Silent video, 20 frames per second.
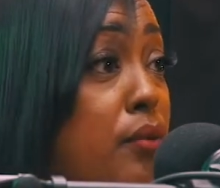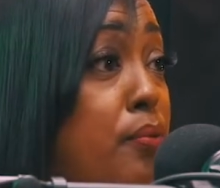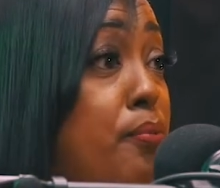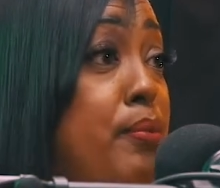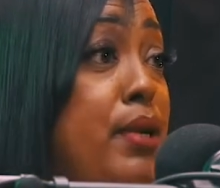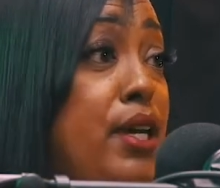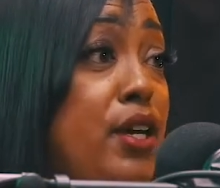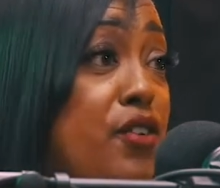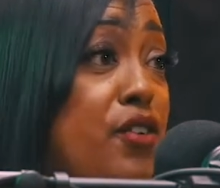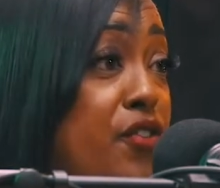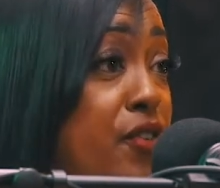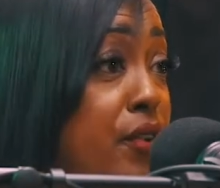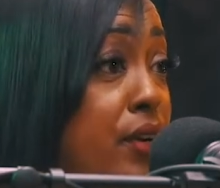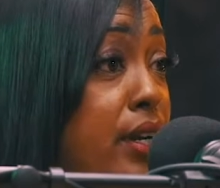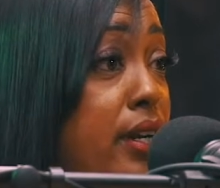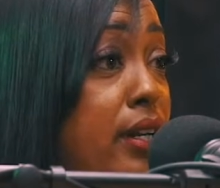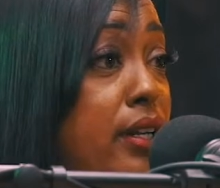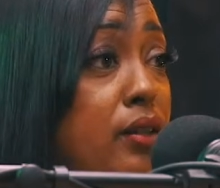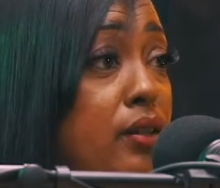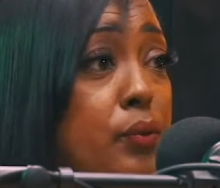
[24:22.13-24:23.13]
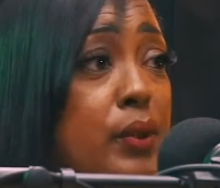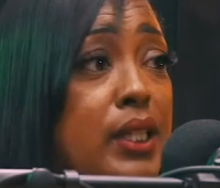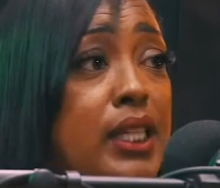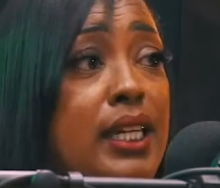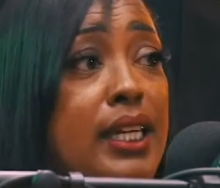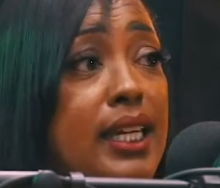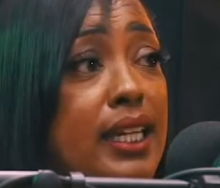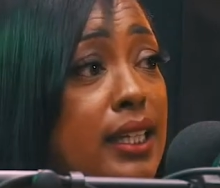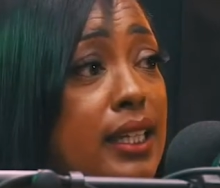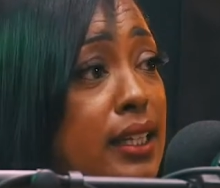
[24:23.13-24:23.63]
male friend, we
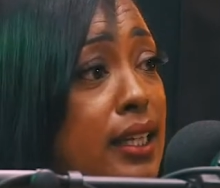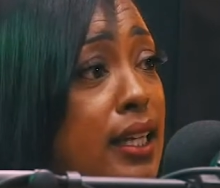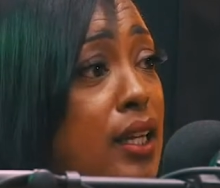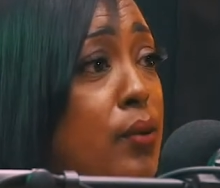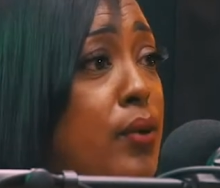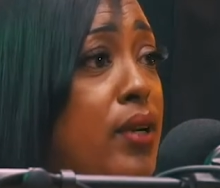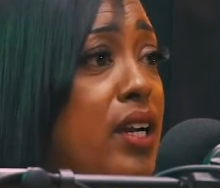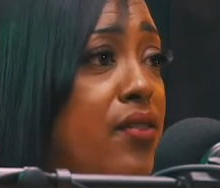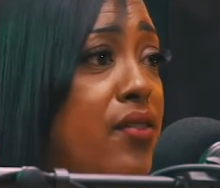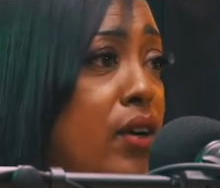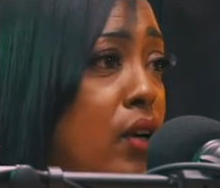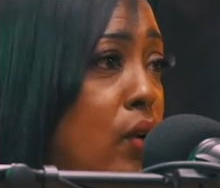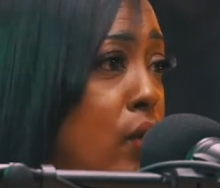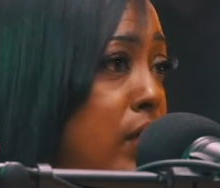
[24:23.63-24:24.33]
kicking it, whatever,